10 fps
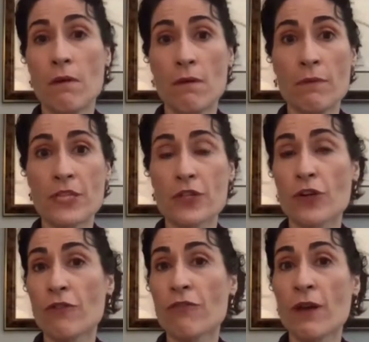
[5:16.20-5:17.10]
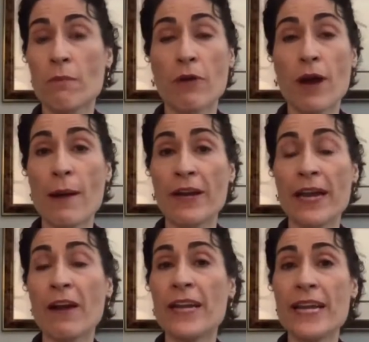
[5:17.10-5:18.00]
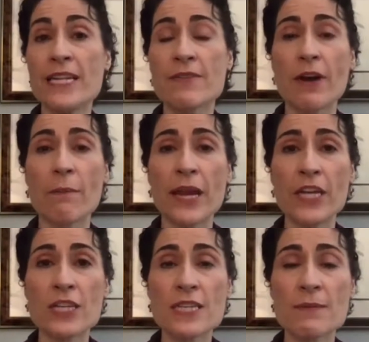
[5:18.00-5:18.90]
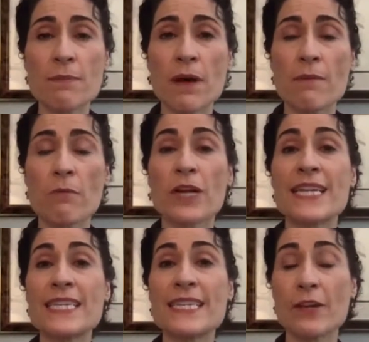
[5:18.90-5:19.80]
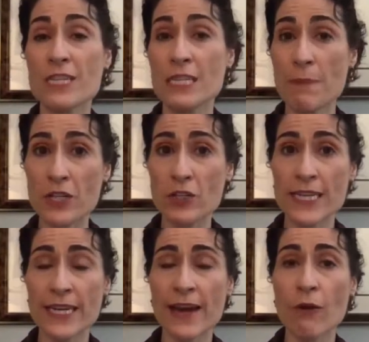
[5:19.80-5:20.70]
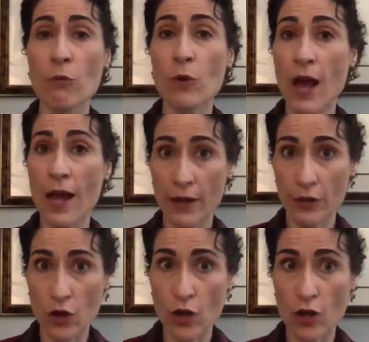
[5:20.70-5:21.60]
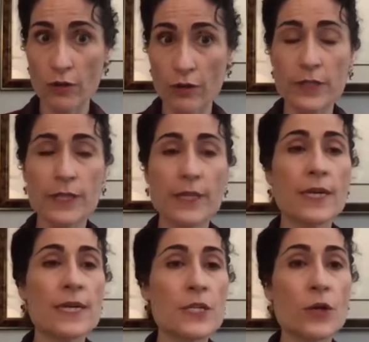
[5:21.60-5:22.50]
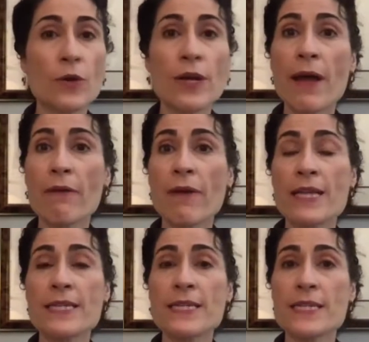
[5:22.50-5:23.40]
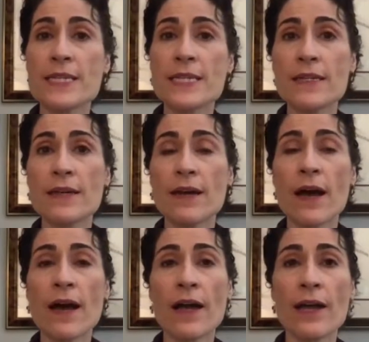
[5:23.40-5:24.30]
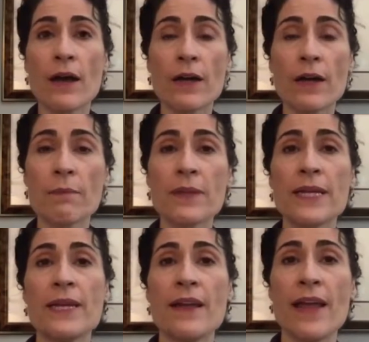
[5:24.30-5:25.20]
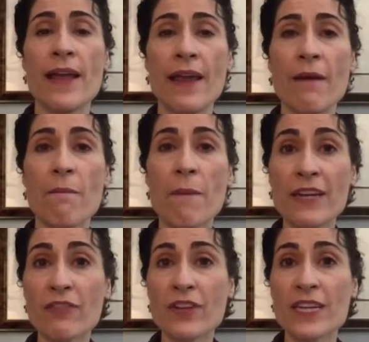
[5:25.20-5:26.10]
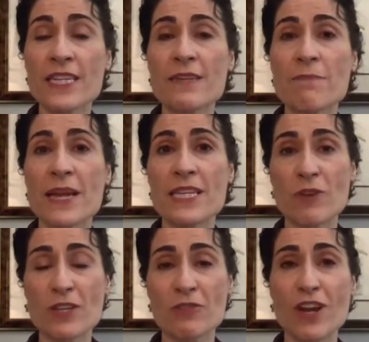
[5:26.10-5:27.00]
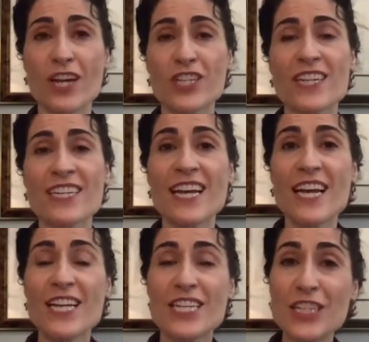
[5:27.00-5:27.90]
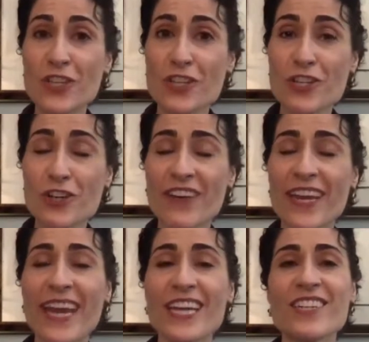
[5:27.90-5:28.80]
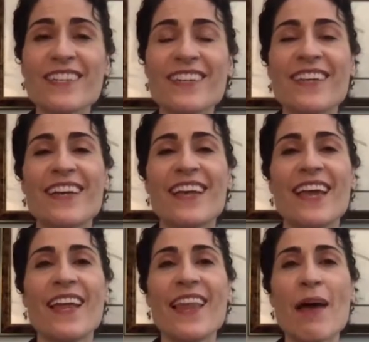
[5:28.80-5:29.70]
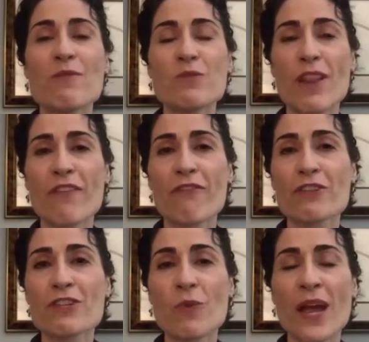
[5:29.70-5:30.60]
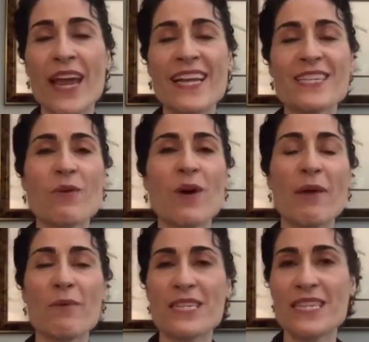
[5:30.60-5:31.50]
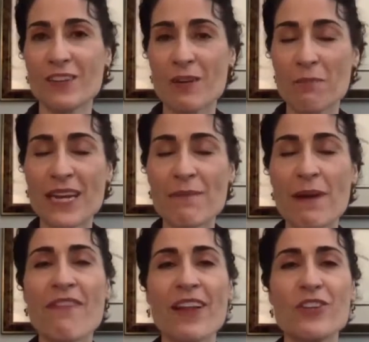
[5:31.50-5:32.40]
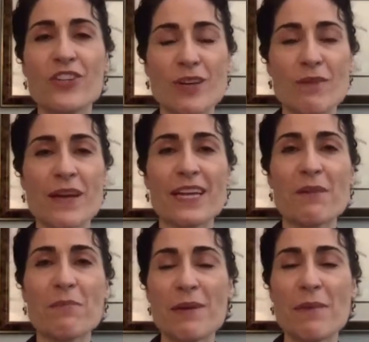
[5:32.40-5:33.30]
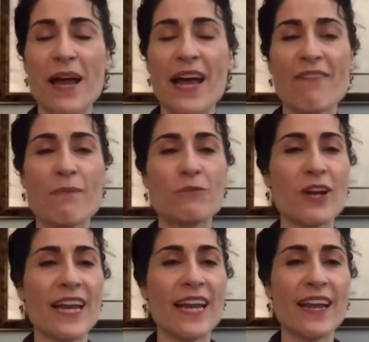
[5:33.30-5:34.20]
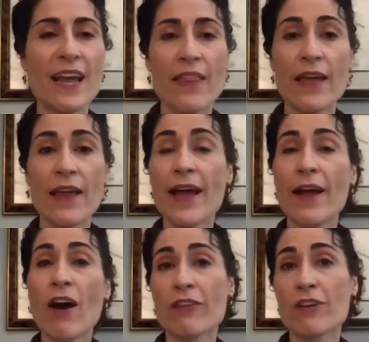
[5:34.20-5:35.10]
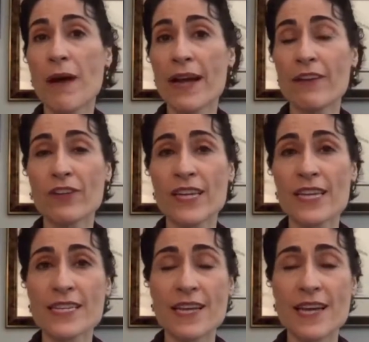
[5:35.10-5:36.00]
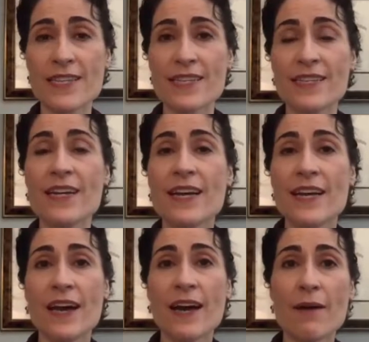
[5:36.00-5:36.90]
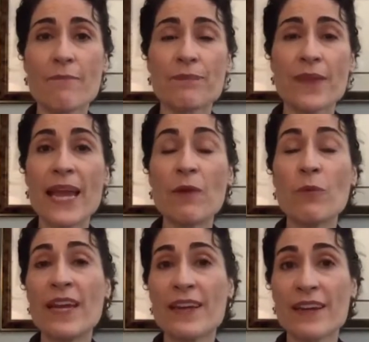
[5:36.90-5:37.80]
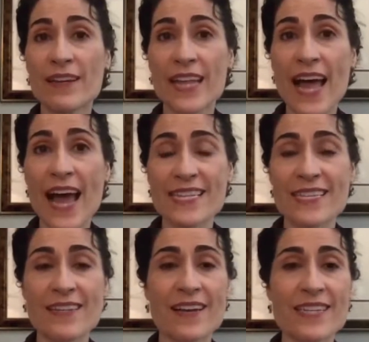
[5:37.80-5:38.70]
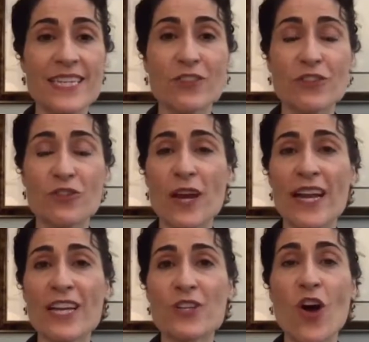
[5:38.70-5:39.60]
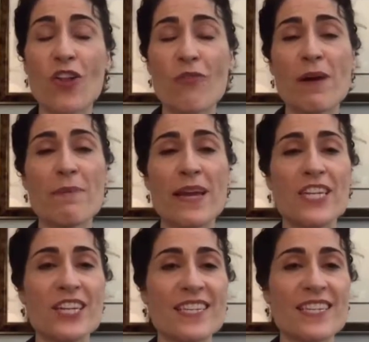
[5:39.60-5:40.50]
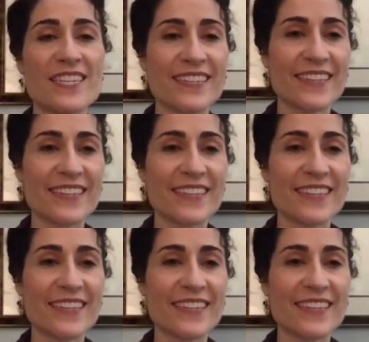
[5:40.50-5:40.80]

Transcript: we serve primary care needs of our patients, but we're considered specialty care and we're not on call. So in my residency, I completed a mindfulness-based stress reduction teacher certification. And that was one of the first ways, while I was still completing my fellowship and completing my IFM training, that I offered mindfulness as an 8-week class, skills training to all of my patients.